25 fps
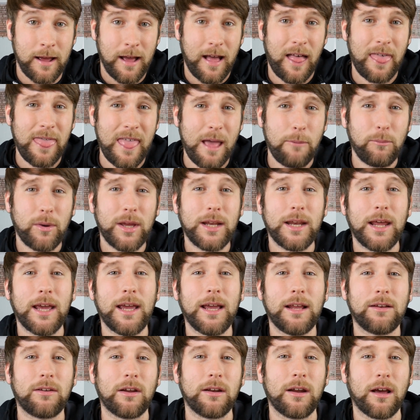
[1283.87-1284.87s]
And then we
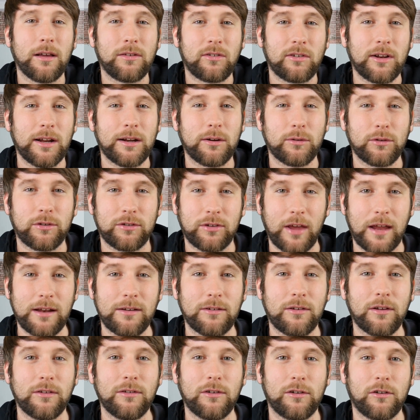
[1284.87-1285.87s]
need a nice little
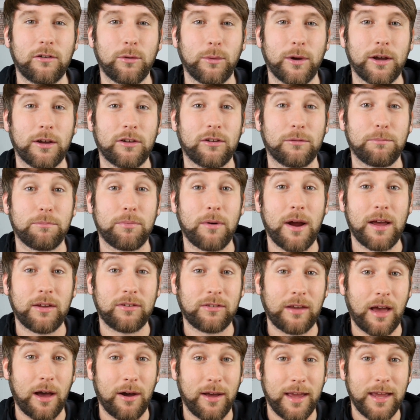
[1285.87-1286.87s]
sentence to
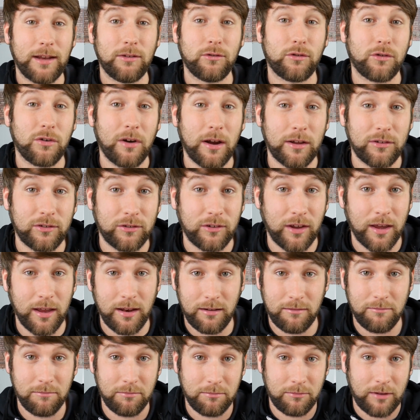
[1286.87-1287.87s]
express our interest
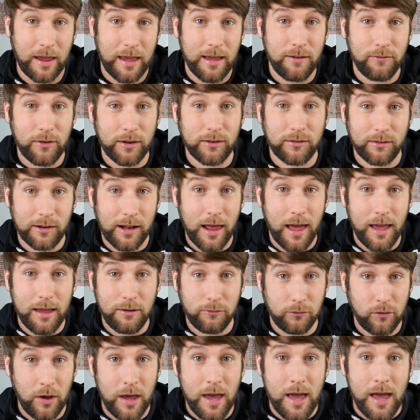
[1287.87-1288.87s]
in David's
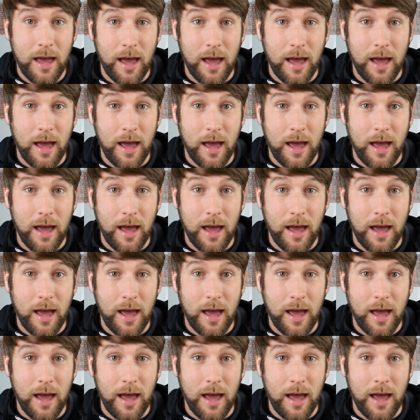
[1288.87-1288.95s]
life